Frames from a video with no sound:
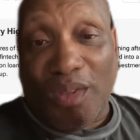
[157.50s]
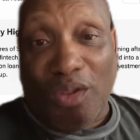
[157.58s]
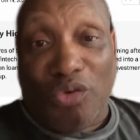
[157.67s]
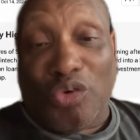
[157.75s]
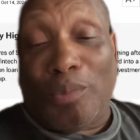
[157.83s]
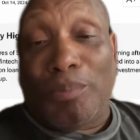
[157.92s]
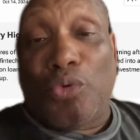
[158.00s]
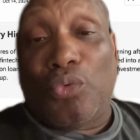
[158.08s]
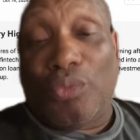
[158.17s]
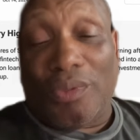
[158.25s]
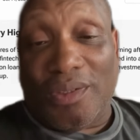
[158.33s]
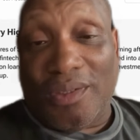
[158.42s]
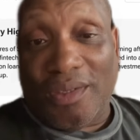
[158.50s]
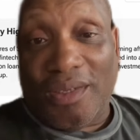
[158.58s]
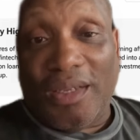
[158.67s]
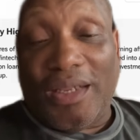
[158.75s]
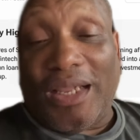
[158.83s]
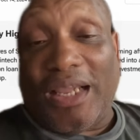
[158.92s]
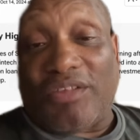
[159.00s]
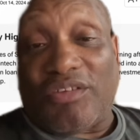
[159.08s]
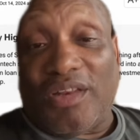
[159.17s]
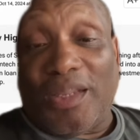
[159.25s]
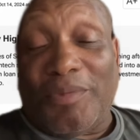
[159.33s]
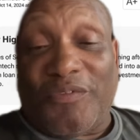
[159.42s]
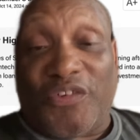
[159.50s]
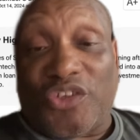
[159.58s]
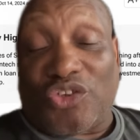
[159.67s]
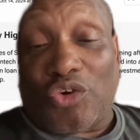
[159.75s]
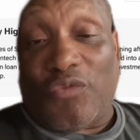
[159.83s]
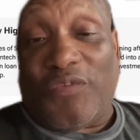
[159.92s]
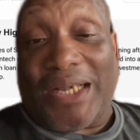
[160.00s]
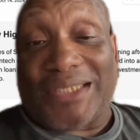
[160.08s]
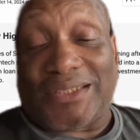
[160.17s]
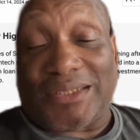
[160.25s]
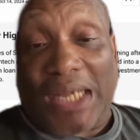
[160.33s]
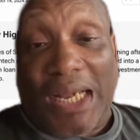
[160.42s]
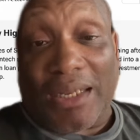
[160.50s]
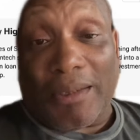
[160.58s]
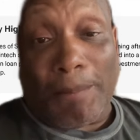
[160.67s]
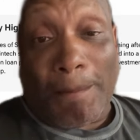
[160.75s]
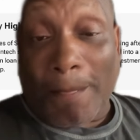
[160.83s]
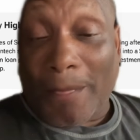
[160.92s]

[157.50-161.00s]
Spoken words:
the moon is the limit for SoFi stock.